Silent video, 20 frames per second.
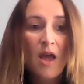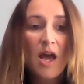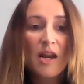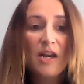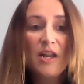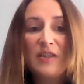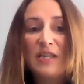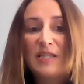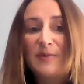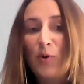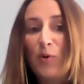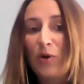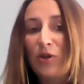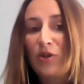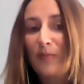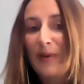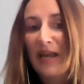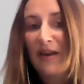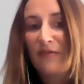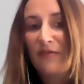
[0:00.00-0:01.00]
And at this point,
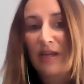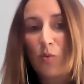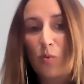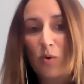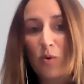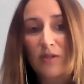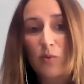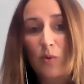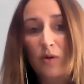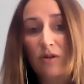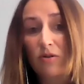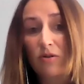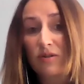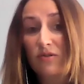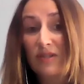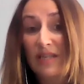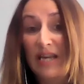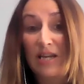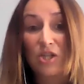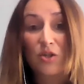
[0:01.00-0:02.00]
you'll be having a one-to-one
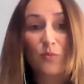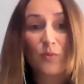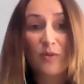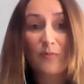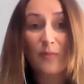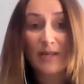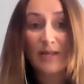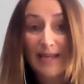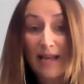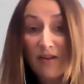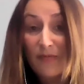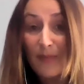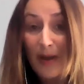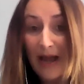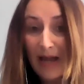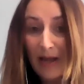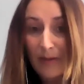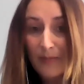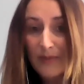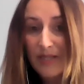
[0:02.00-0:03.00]
consultation with myself,
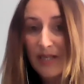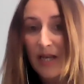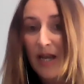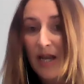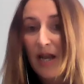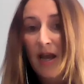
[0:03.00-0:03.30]
perhaps,